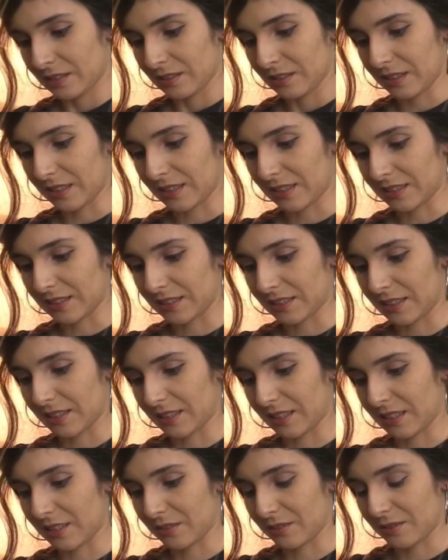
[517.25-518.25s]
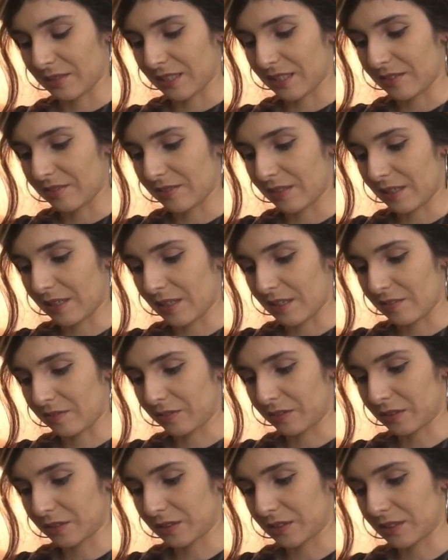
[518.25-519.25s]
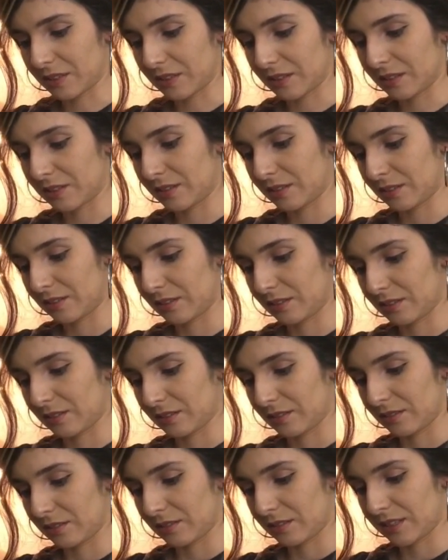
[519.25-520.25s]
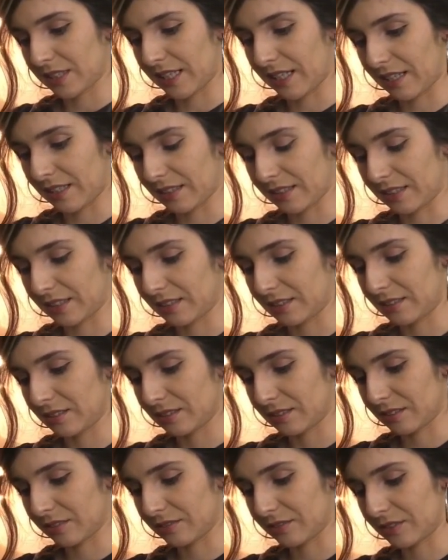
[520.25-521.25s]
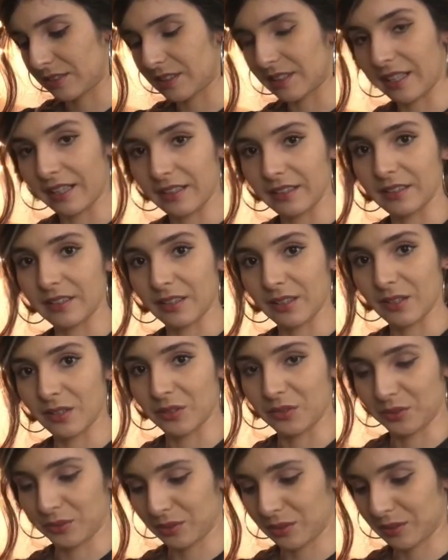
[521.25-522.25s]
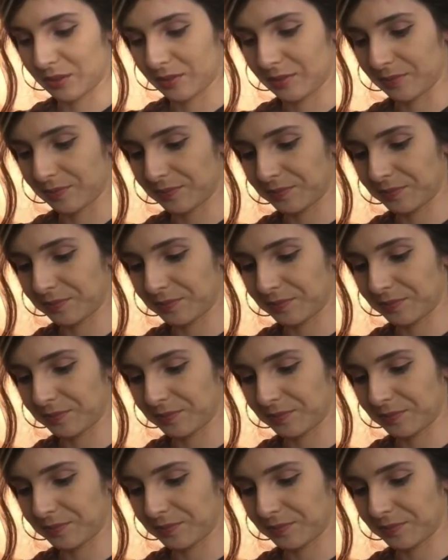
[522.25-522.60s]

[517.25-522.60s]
Like I said, I don't have that effortless talent of styling clothes.